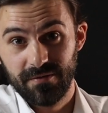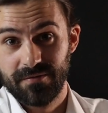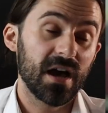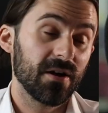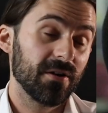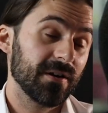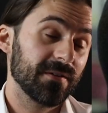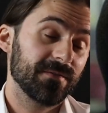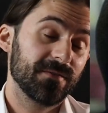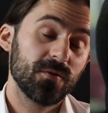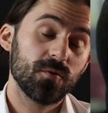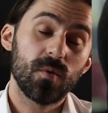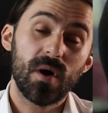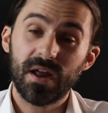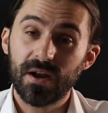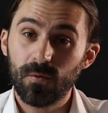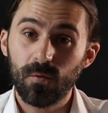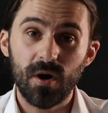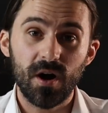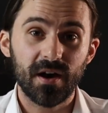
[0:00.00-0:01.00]
Now if you
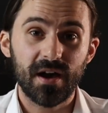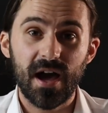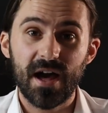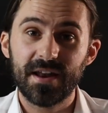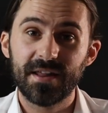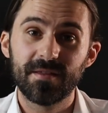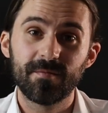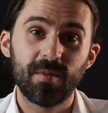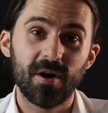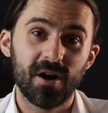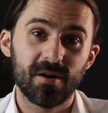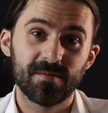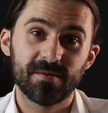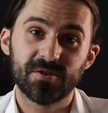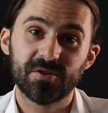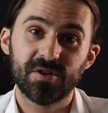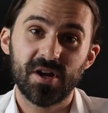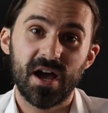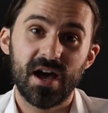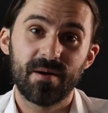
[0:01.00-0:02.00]
wanna walk out of the barber
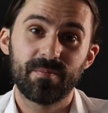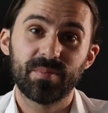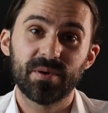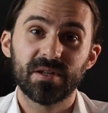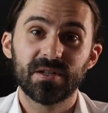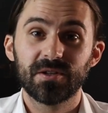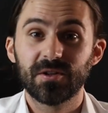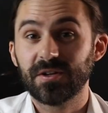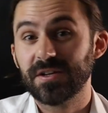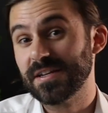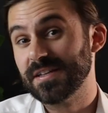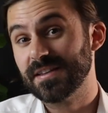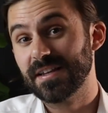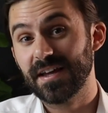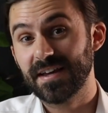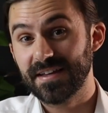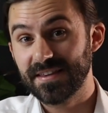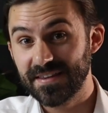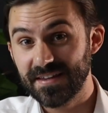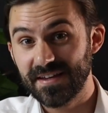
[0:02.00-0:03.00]
shop looking like